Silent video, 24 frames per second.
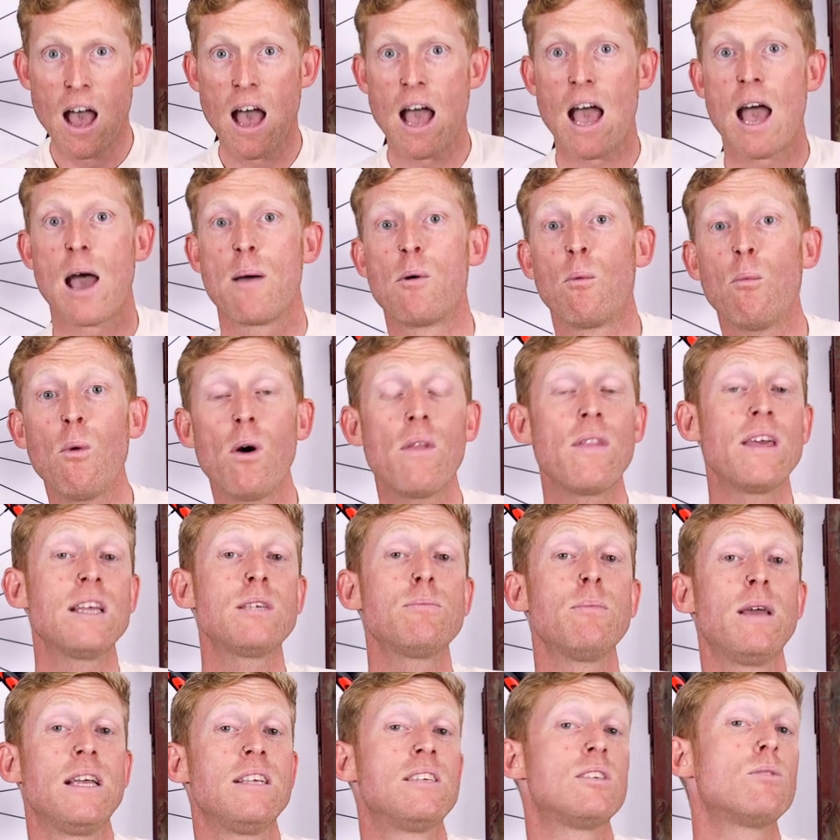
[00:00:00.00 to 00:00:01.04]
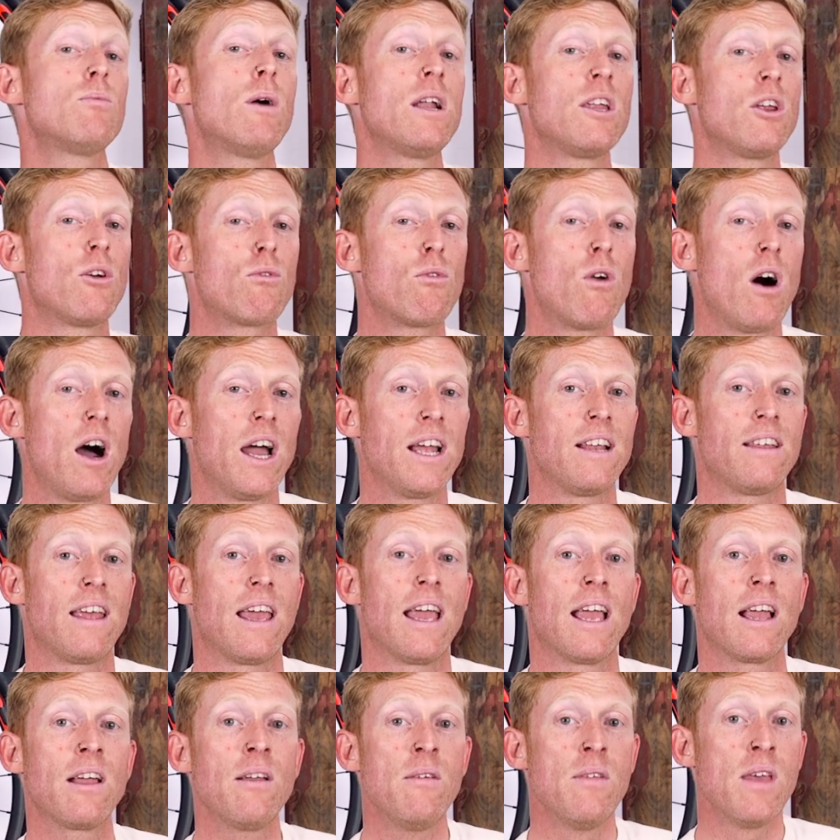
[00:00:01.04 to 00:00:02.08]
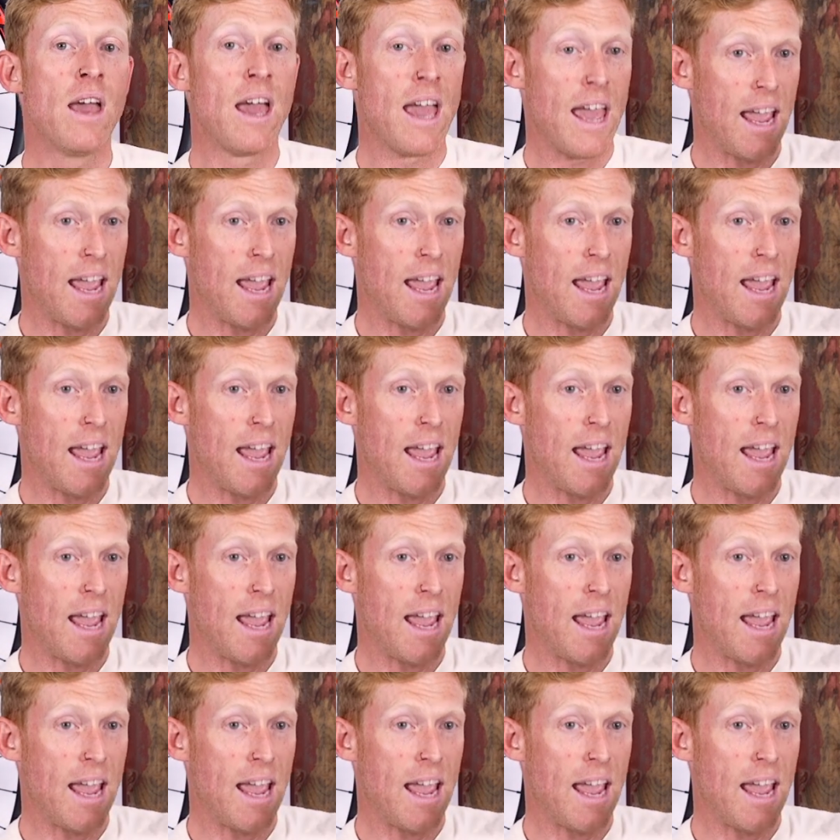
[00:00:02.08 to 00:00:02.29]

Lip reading: What this means is when you're riding,